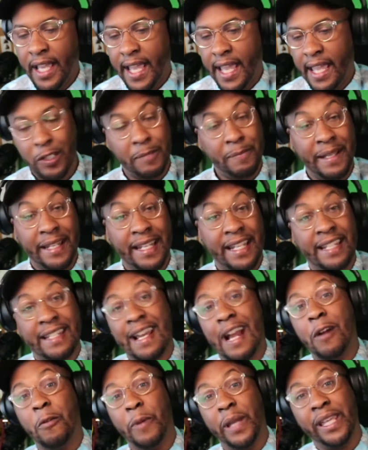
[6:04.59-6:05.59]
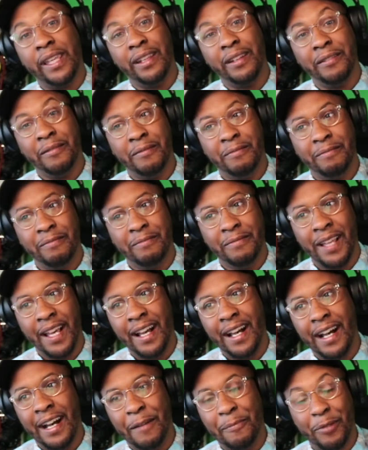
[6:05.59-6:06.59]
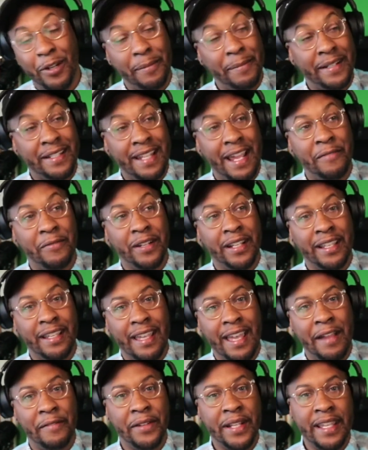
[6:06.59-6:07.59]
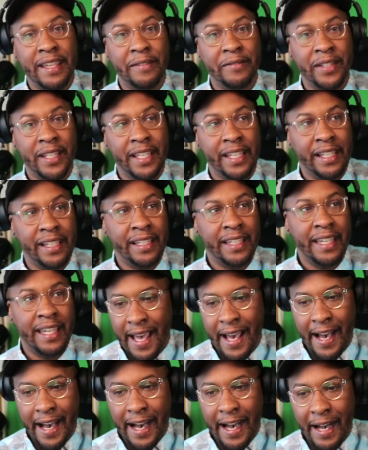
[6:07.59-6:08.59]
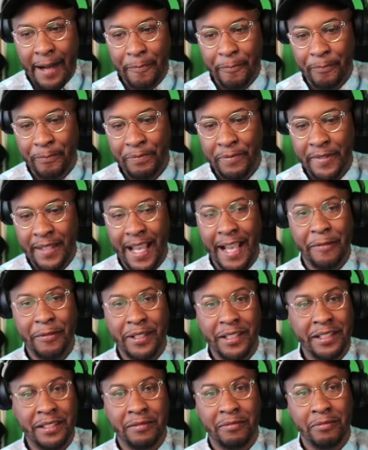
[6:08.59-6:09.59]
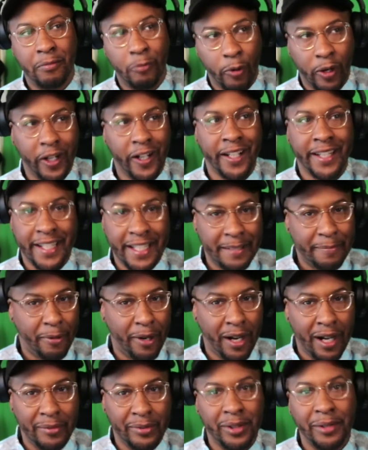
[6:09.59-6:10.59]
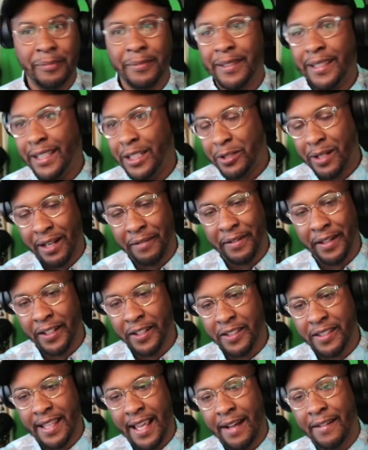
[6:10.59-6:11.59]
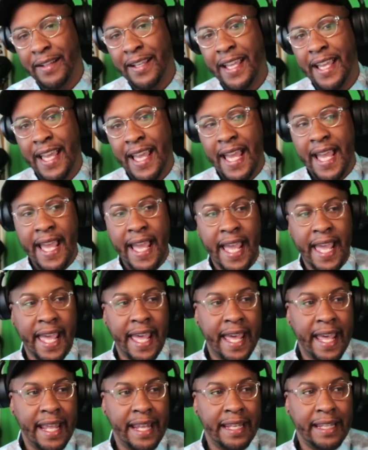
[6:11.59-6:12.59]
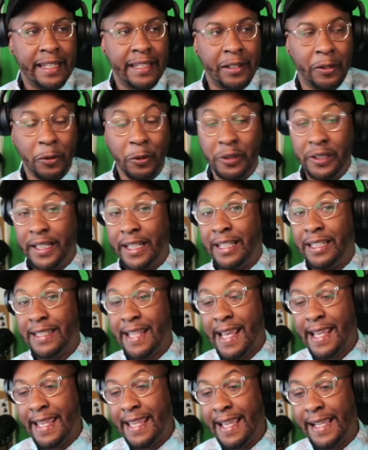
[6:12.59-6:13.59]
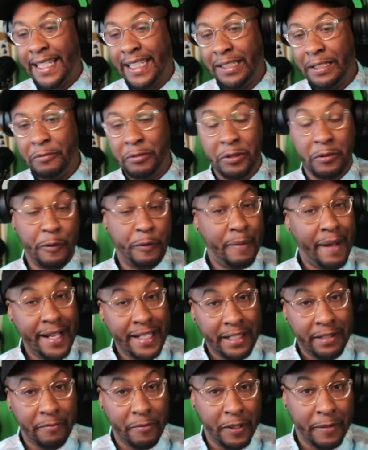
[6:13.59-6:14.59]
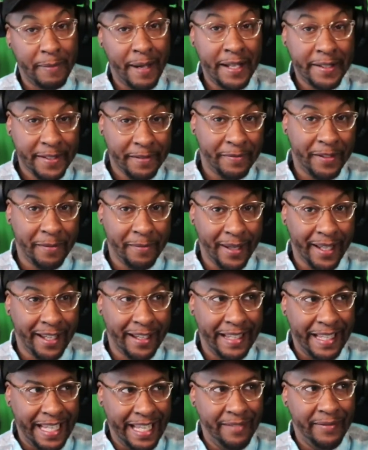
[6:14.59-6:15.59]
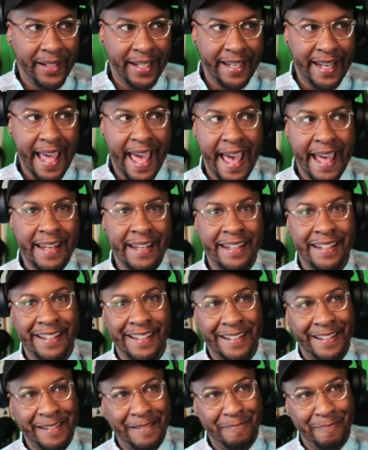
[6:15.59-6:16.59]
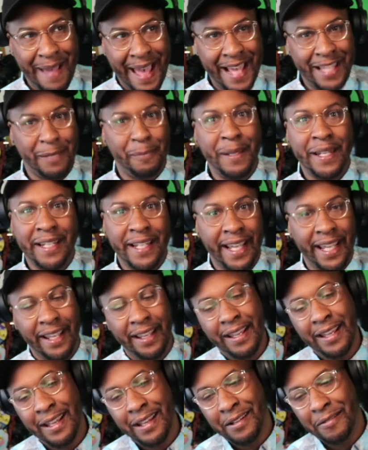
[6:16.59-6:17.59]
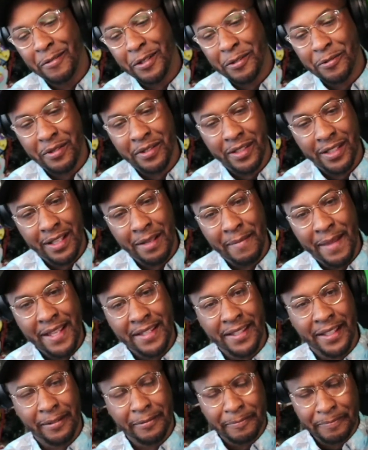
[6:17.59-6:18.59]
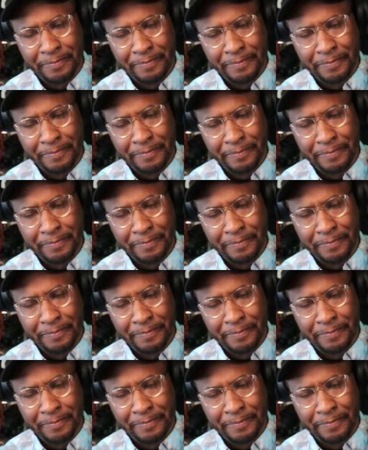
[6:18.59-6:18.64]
So I spent the entire weekend, pretty much every evening, I would just work on this problem and try to figure this out. And the cool thing is that he actually was responsive to me even at past midnight, which was amazing.